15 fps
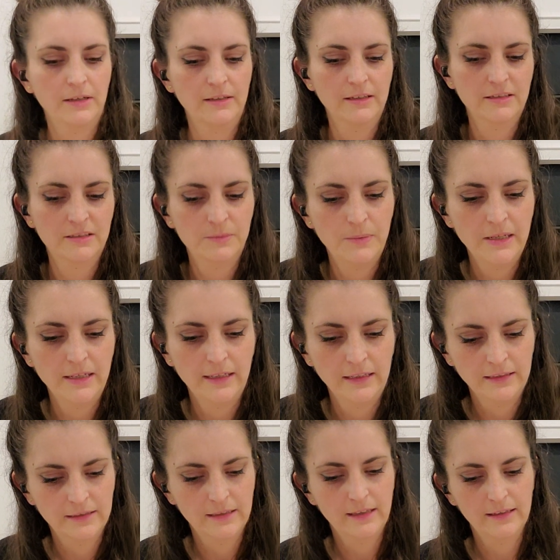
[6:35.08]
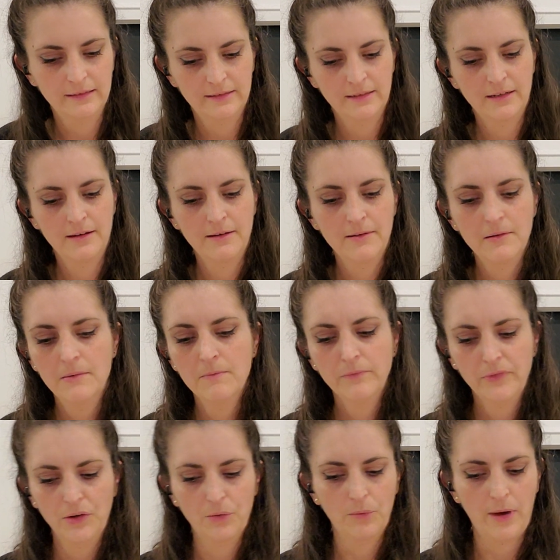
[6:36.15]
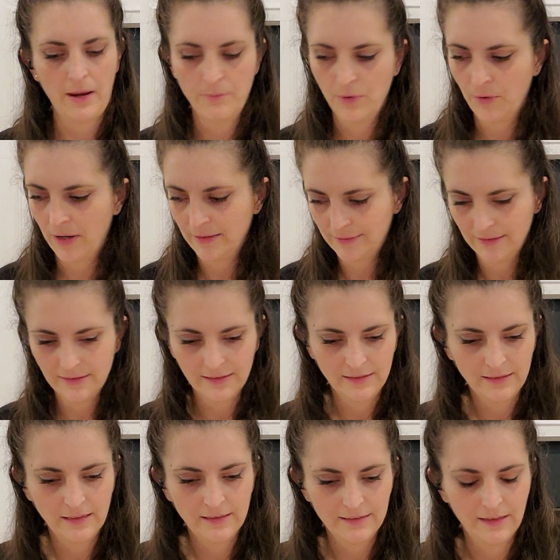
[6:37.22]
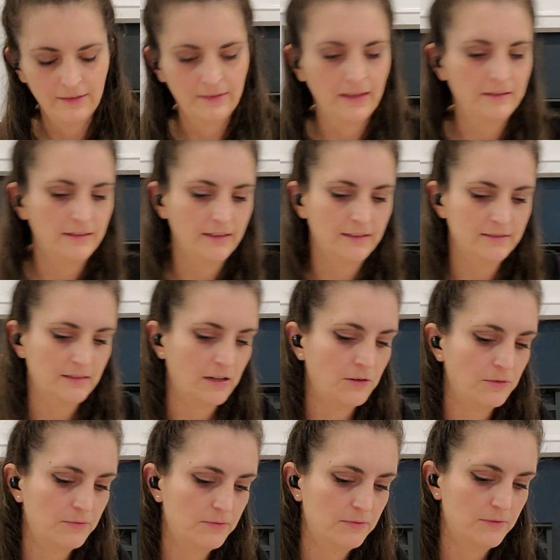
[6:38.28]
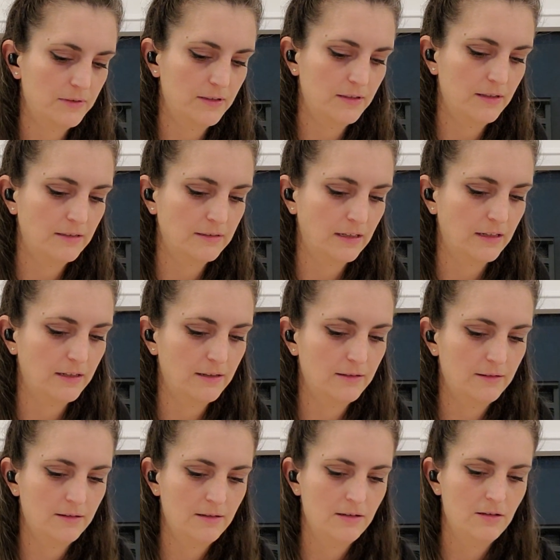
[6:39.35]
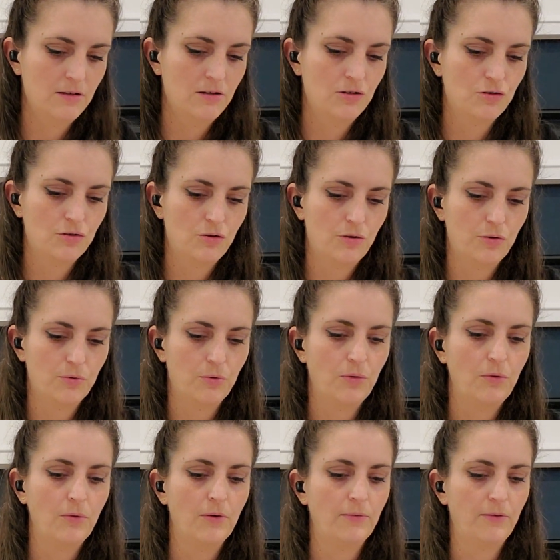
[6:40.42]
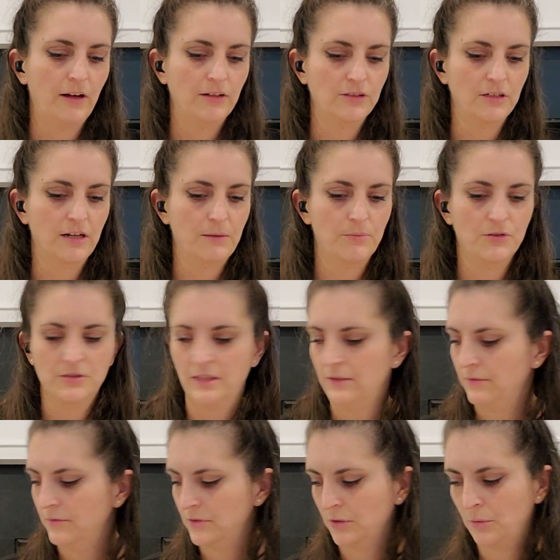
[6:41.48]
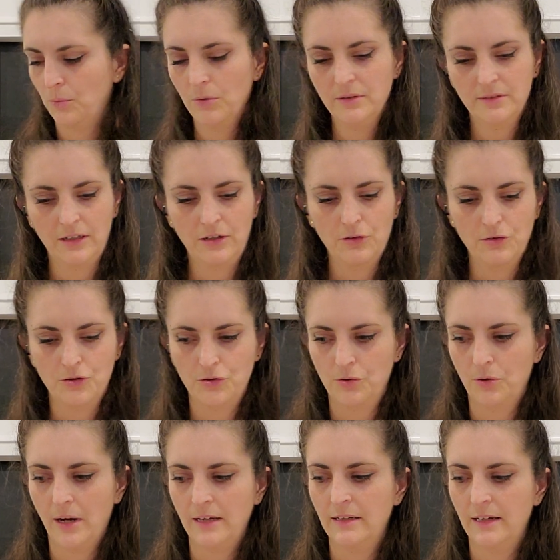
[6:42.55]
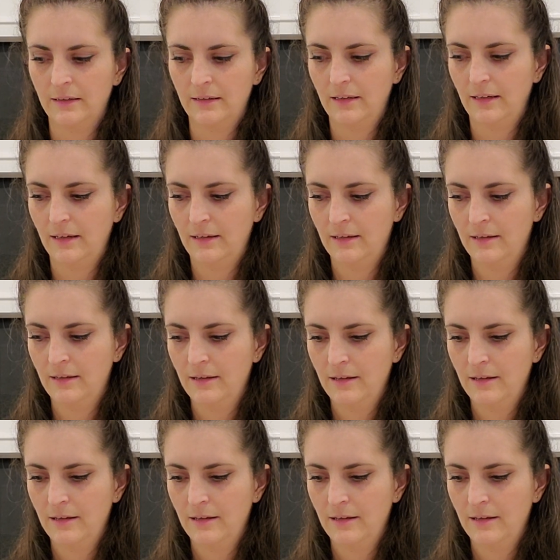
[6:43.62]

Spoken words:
like that's speaking to this rainbow essence and to this authentic self. It's like through reflection I perceive, so it's like your true identity.